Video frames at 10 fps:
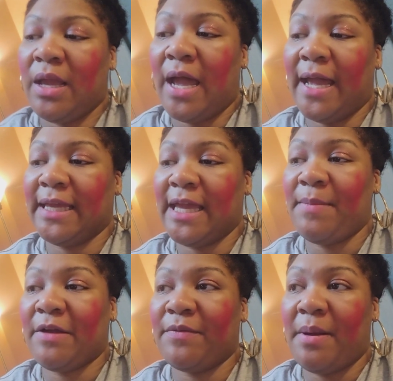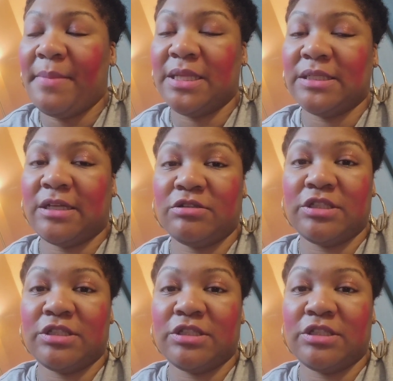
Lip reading: I came back from my mother's house